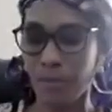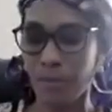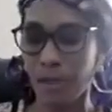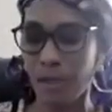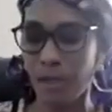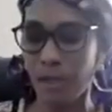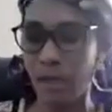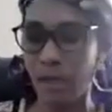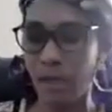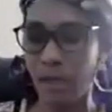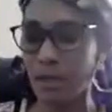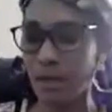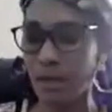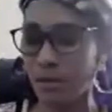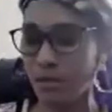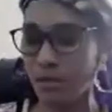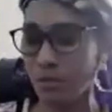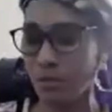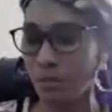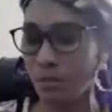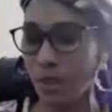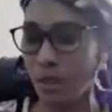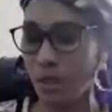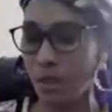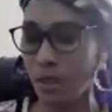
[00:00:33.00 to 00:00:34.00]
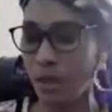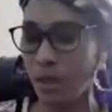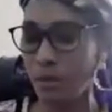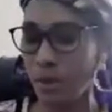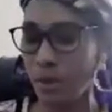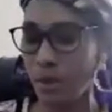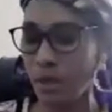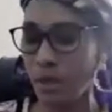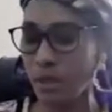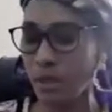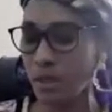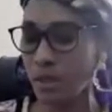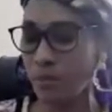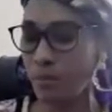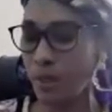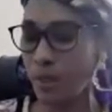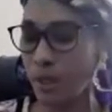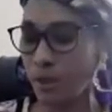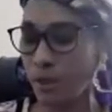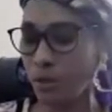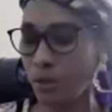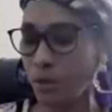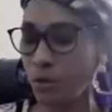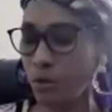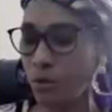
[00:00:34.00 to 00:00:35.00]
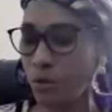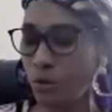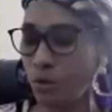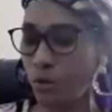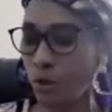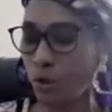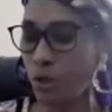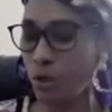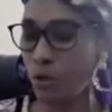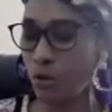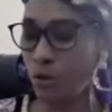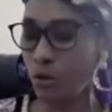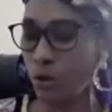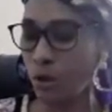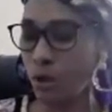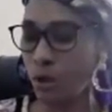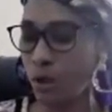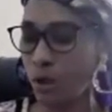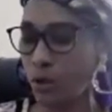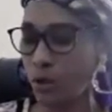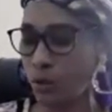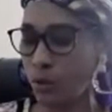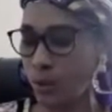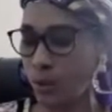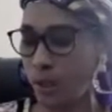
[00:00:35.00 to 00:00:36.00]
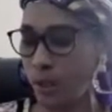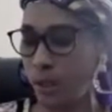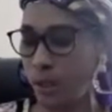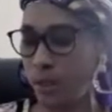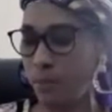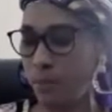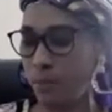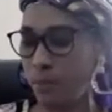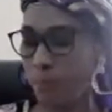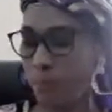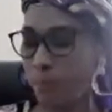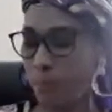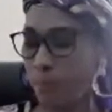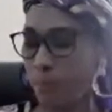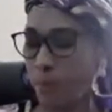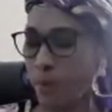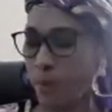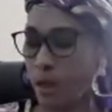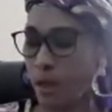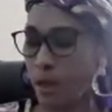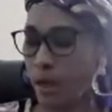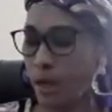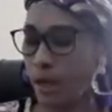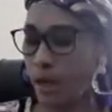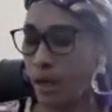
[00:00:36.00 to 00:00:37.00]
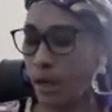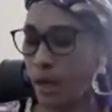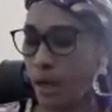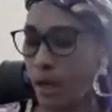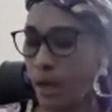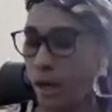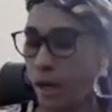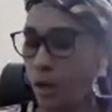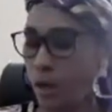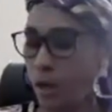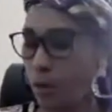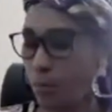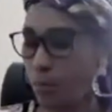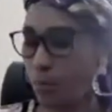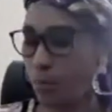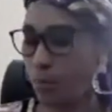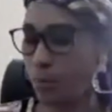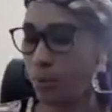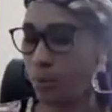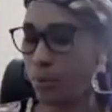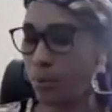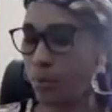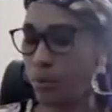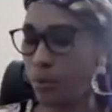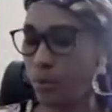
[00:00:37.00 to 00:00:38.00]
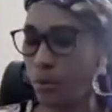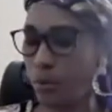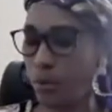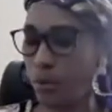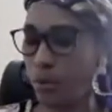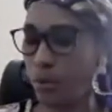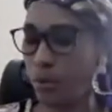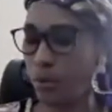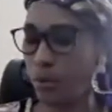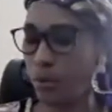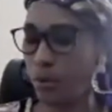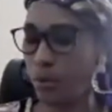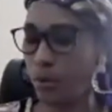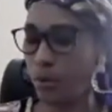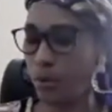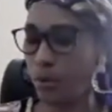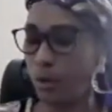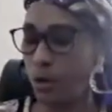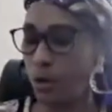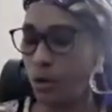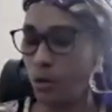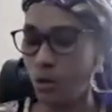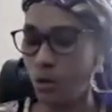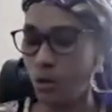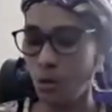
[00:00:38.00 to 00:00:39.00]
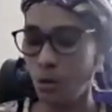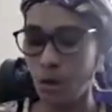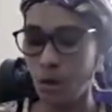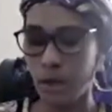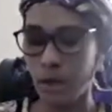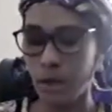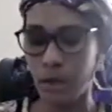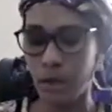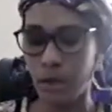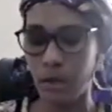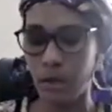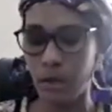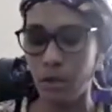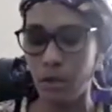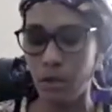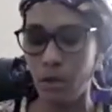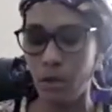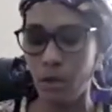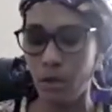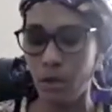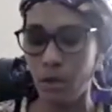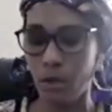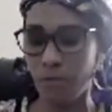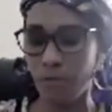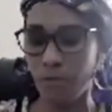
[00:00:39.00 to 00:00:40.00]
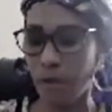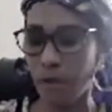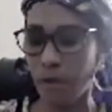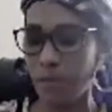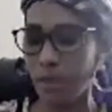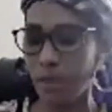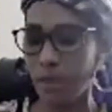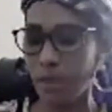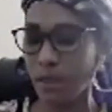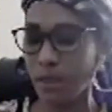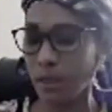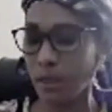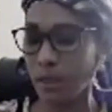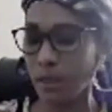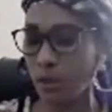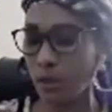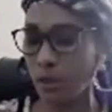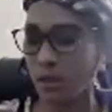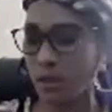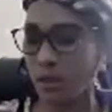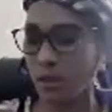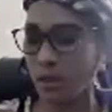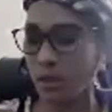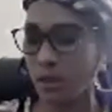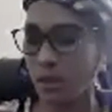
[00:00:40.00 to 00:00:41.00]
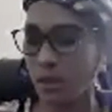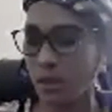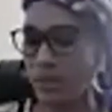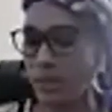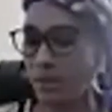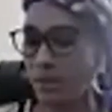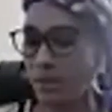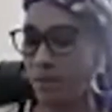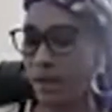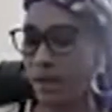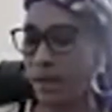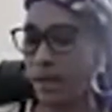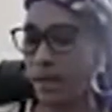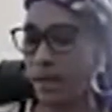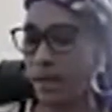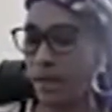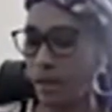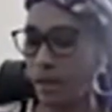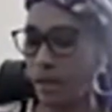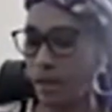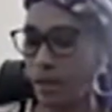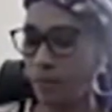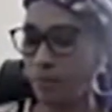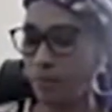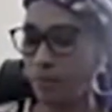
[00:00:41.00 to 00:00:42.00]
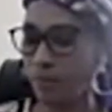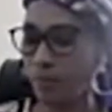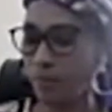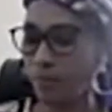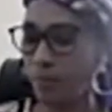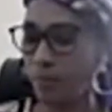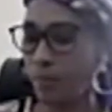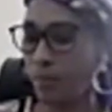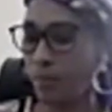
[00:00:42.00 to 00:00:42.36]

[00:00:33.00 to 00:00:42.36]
it gives me immense pleasure to join you all today, and I hope you and your families and countries are safe and healthy.